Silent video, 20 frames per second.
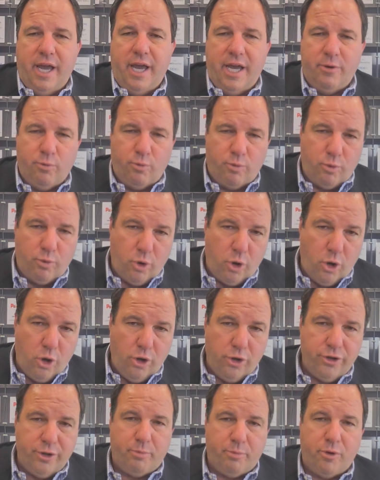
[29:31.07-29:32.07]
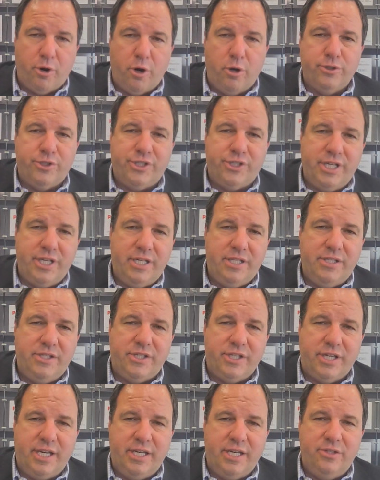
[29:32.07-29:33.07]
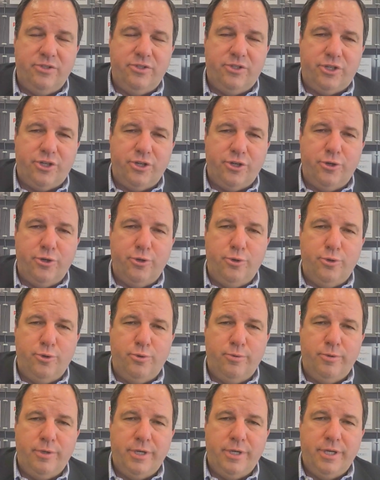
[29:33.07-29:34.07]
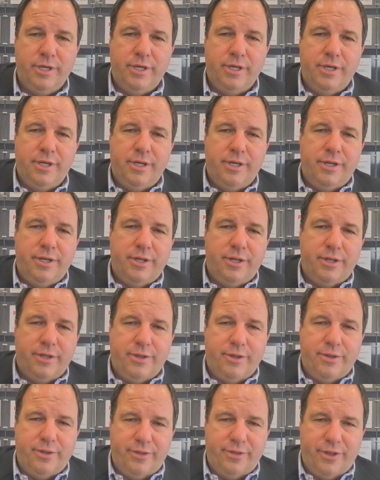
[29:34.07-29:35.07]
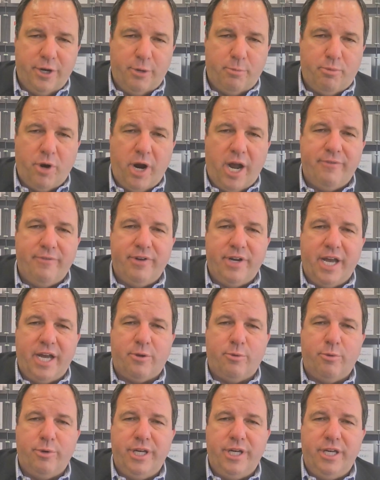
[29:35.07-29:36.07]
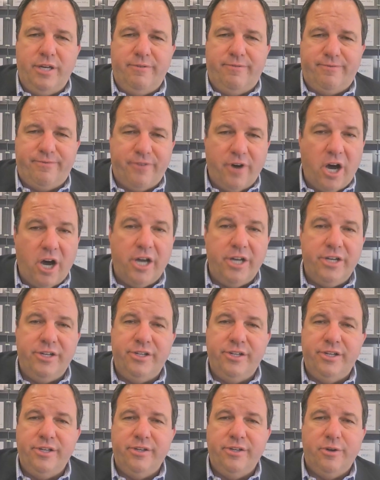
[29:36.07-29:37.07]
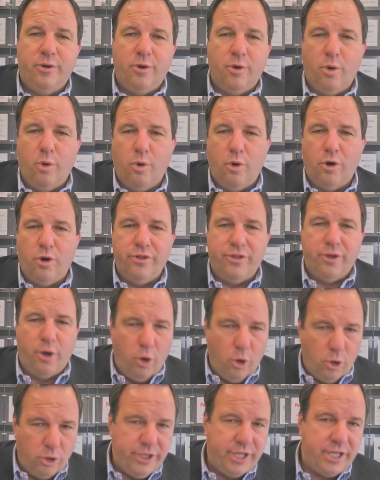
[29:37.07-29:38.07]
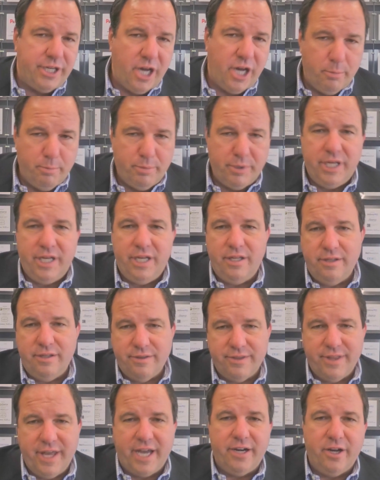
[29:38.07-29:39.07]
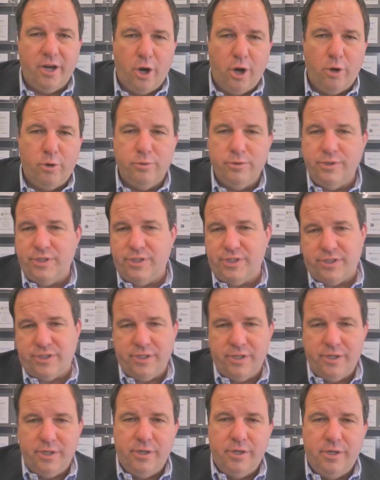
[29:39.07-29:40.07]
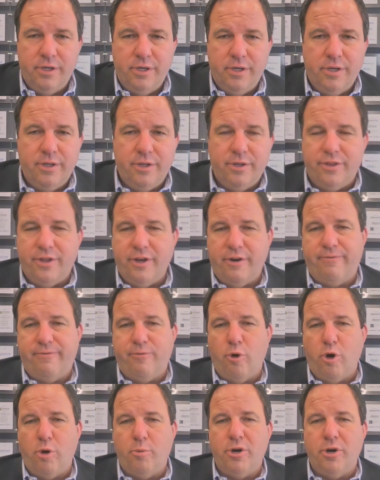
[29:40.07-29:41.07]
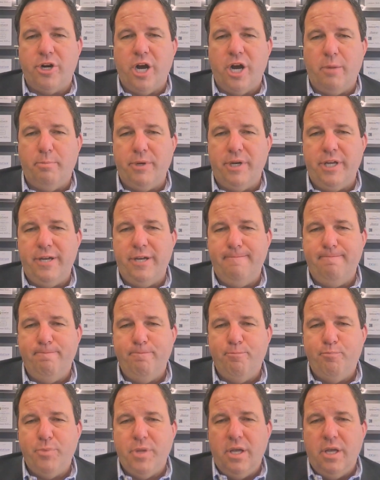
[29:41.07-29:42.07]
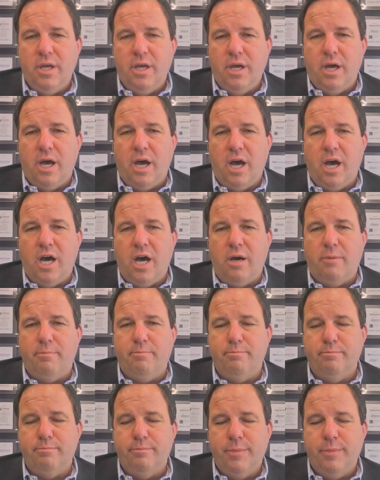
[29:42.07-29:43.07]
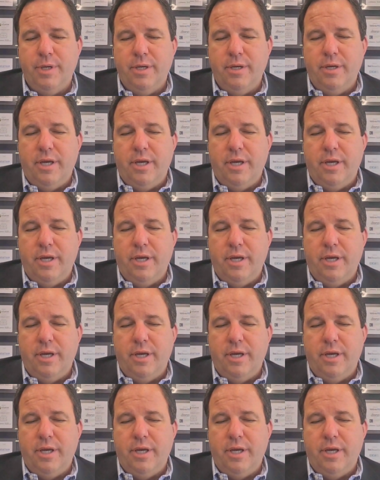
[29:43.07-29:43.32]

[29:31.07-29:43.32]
and roll the proceeds into their private equity fund or the holding company that owns their former company. And